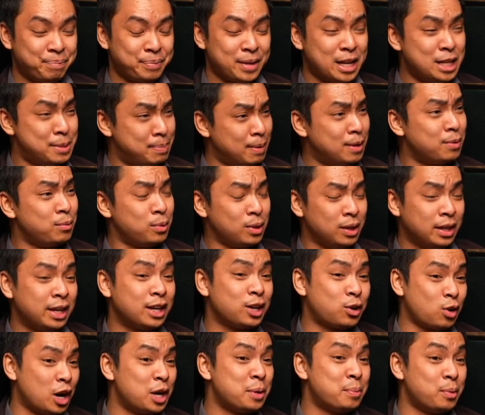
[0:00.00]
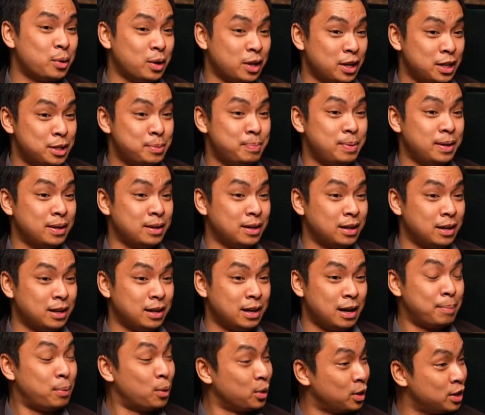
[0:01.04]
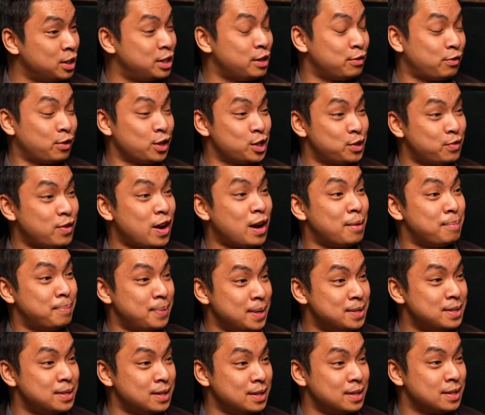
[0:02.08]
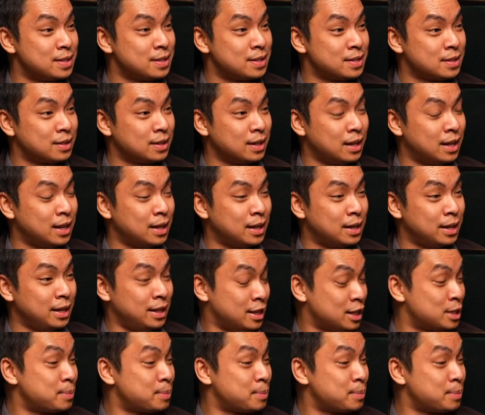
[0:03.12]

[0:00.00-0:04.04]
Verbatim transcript: it's been really incredible and it's been a, a point of difference for our business uh, in the